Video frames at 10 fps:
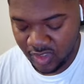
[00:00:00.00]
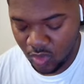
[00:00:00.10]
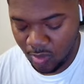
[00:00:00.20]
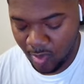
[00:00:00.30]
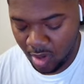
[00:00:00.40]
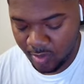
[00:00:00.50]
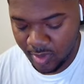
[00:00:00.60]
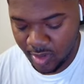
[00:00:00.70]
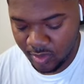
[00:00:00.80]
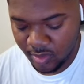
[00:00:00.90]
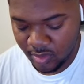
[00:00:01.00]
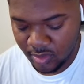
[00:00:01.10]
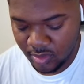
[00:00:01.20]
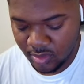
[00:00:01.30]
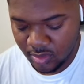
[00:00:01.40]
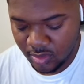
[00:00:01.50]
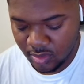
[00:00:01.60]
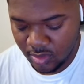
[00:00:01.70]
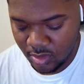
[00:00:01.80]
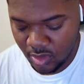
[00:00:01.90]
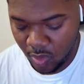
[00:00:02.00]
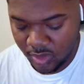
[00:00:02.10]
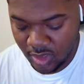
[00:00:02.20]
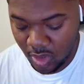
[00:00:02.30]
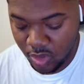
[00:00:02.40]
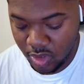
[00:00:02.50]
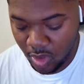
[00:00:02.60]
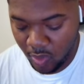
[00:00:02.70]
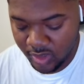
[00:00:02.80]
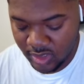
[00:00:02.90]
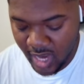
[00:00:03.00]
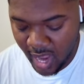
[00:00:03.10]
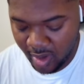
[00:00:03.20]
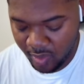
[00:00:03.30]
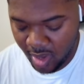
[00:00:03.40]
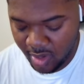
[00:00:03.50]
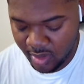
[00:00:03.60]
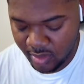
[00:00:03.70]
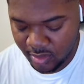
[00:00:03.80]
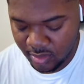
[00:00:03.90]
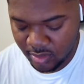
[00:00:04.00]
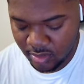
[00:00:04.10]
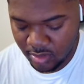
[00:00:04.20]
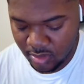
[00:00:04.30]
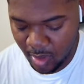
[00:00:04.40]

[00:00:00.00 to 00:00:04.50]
orb on him, no. Lowers it. Oh, you can lower his attack. Okay, good. I